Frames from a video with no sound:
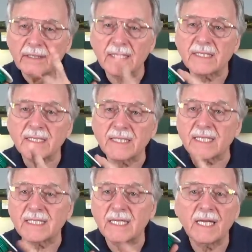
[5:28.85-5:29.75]
This is
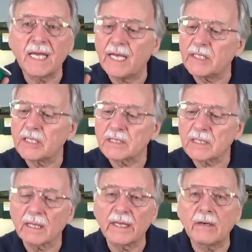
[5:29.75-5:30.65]
16 gauge
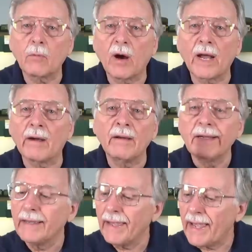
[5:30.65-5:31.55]
insulated wire,
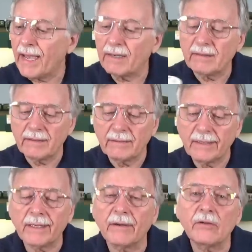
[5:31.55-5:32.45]
and
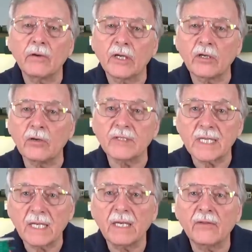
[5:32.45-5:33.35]
you know, you can use
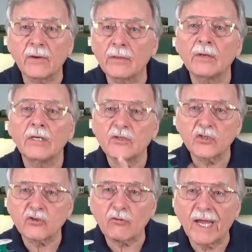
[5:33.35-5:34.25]
either
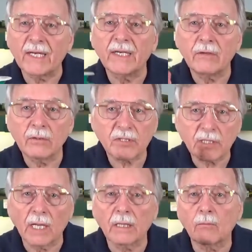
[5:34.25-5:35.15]
stranded or
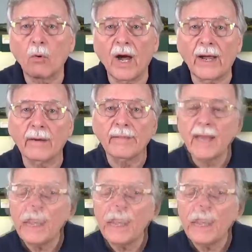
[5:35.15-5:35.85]
solid wire.